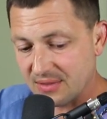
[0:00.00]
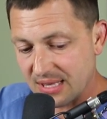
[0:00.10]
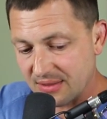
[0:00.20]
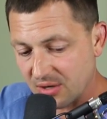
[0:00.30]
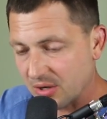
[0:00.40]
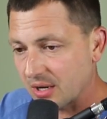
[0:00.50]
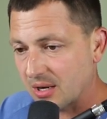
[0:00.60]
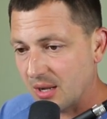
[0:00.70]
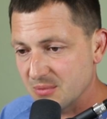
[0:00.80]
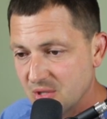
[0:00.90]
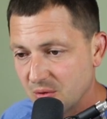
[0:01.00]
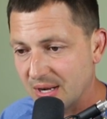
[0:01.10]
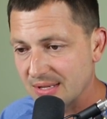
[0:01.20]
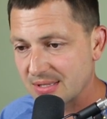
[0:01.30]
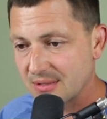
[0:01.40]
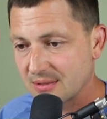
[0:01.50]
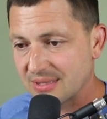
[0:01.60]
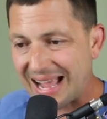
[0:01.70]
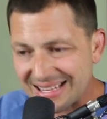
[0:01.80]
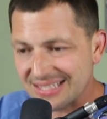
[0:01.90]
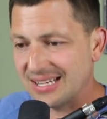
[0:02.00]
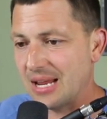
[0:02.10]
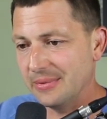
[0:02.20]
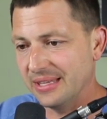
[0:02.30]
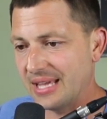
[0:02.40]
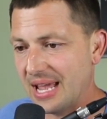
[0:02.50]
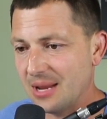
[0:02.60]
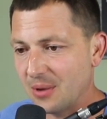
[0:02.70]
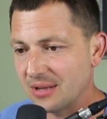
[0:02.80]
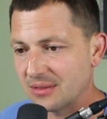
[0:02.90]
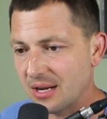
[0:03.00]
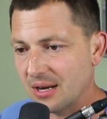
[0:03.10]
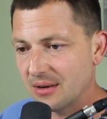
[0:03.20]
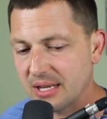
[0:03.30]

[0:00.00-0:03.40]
then they're going to come to us. That's the name of the game right there.